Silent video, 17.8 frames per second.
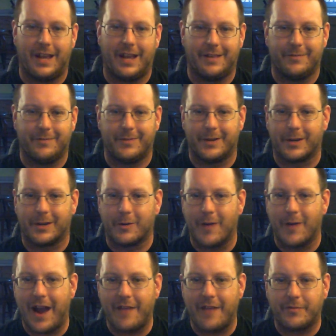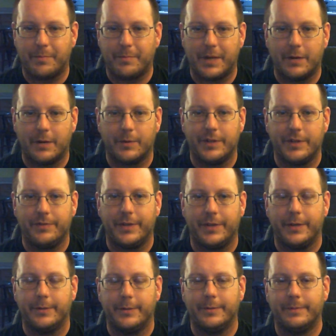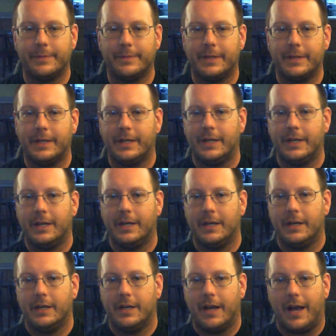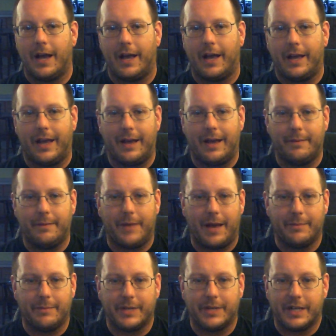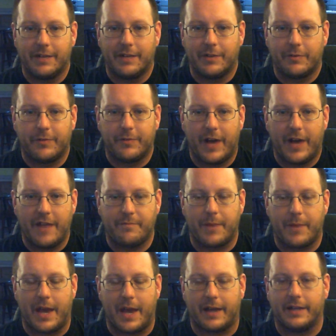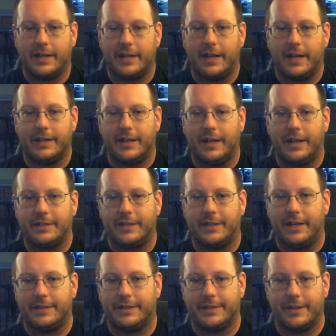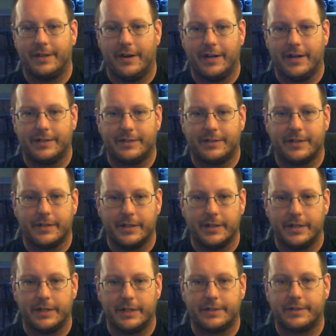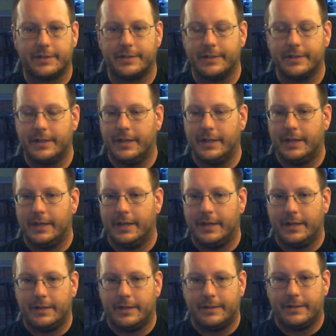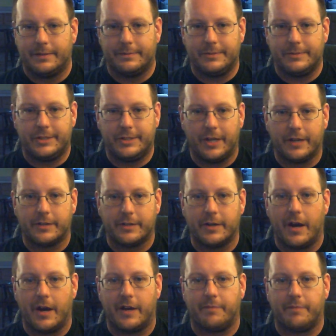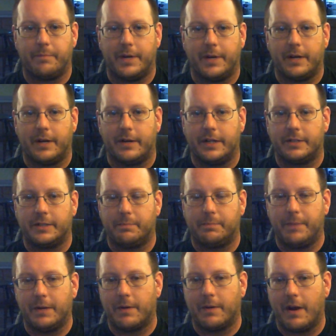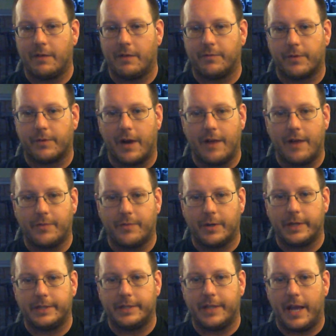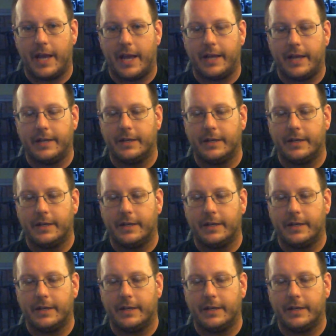For a craft beer review, I'm going to give it a 5-pack. It's an honest to goodness juggernaut of beer. It's been around forever and a day.